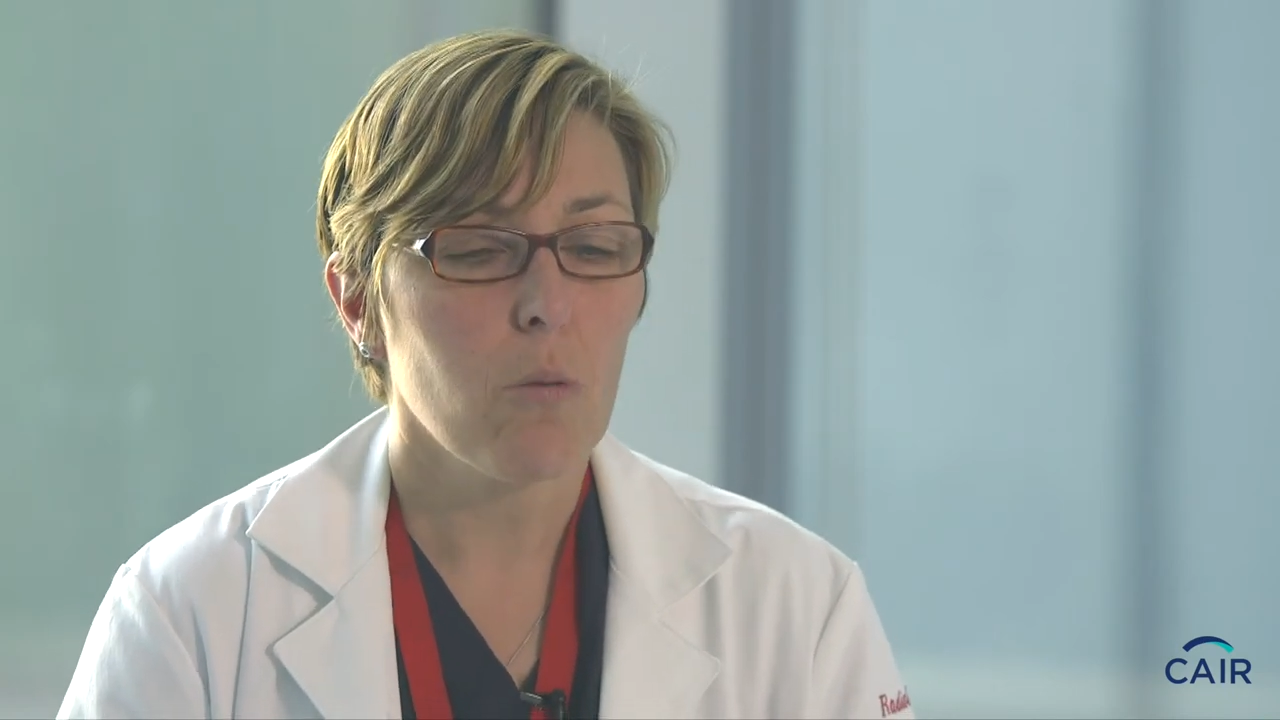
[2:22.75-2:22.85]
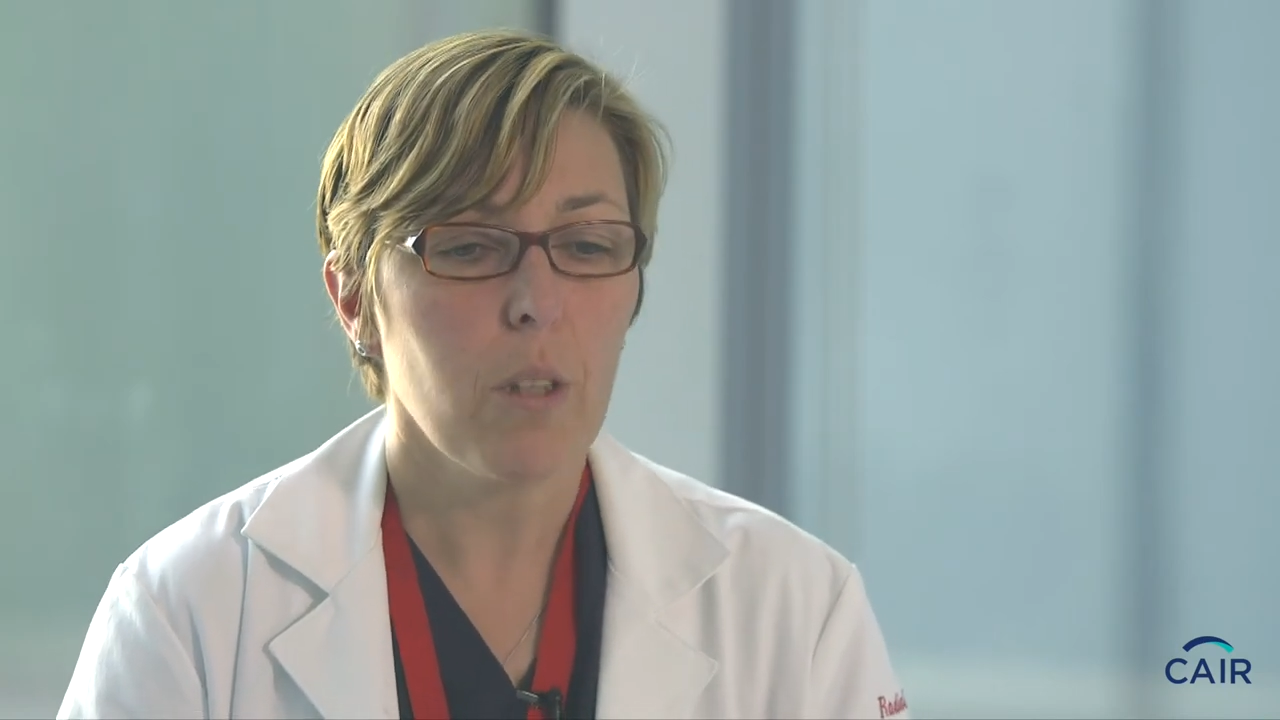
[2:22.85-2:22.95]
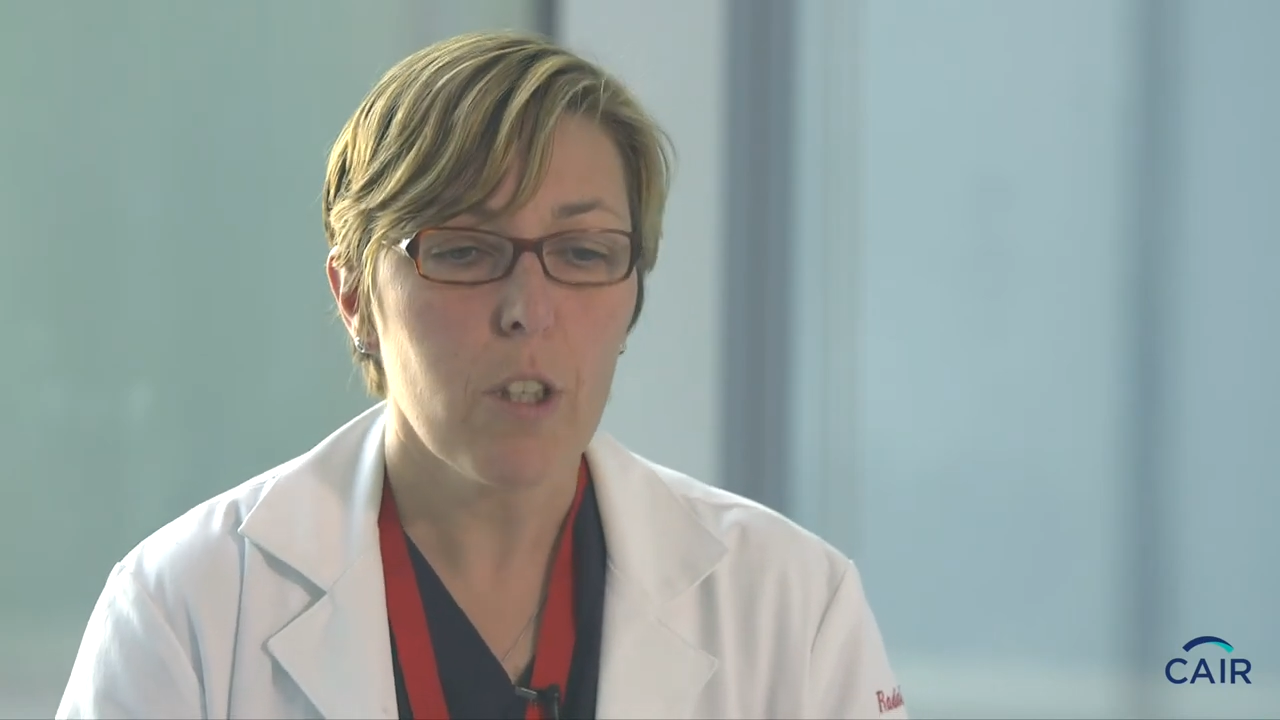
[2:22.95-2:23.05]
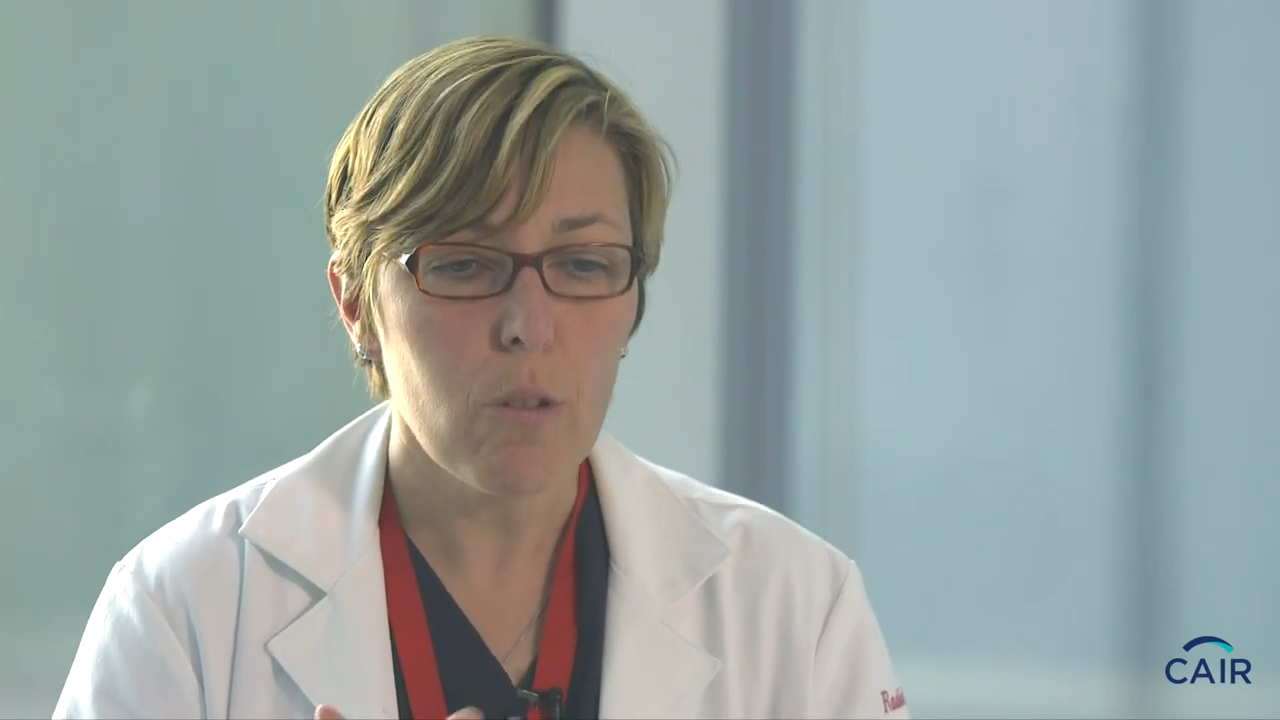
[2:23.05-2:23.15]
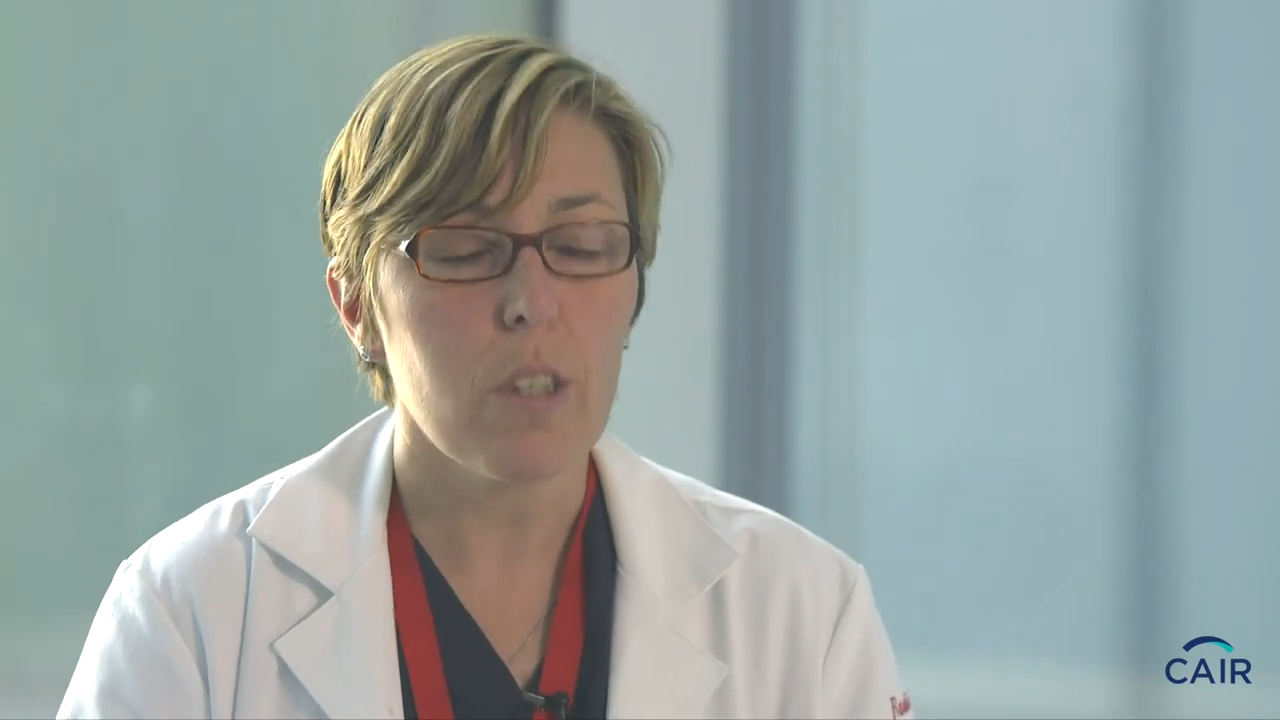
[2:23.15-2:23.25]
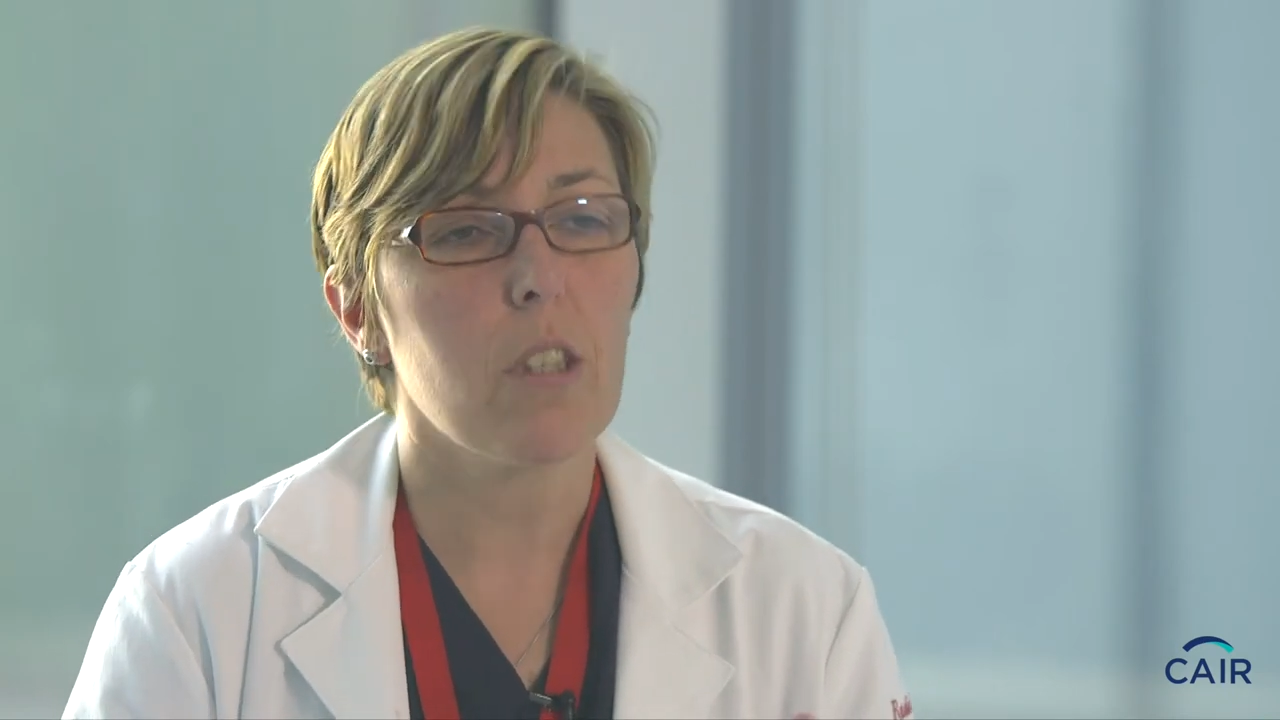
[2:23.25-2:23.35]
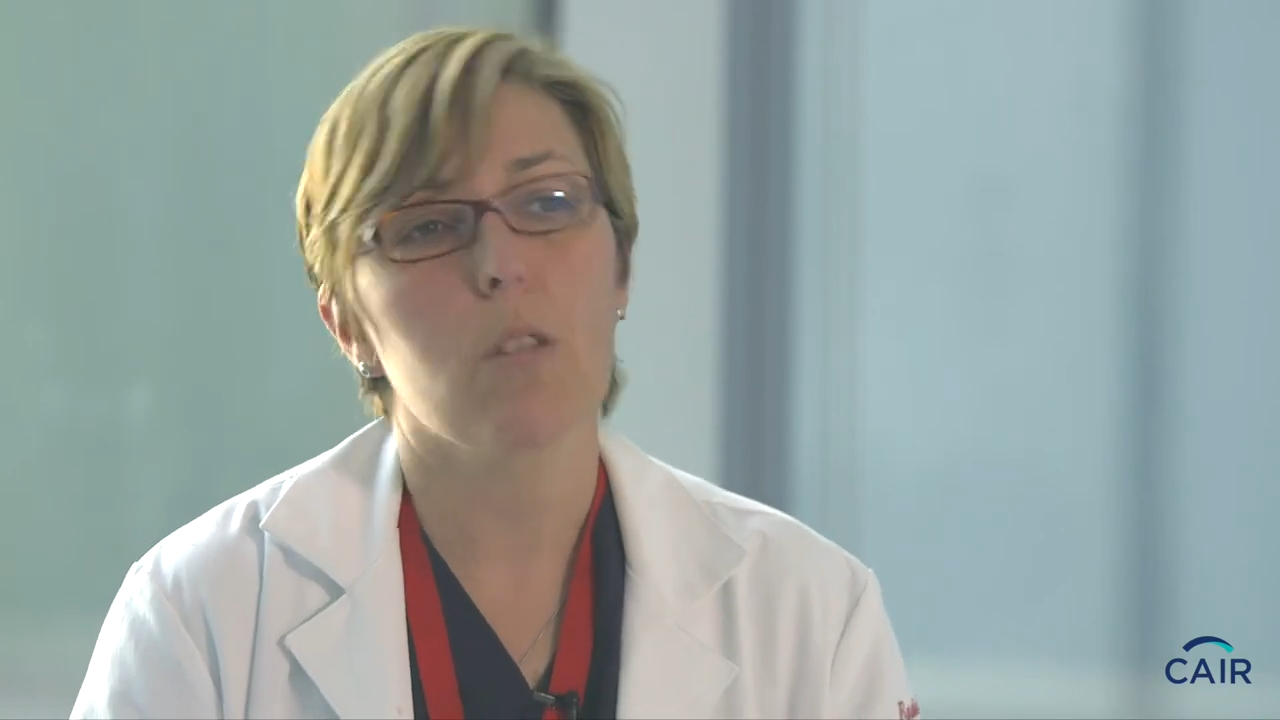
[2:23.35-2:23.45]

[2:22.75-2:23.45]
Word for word: reduces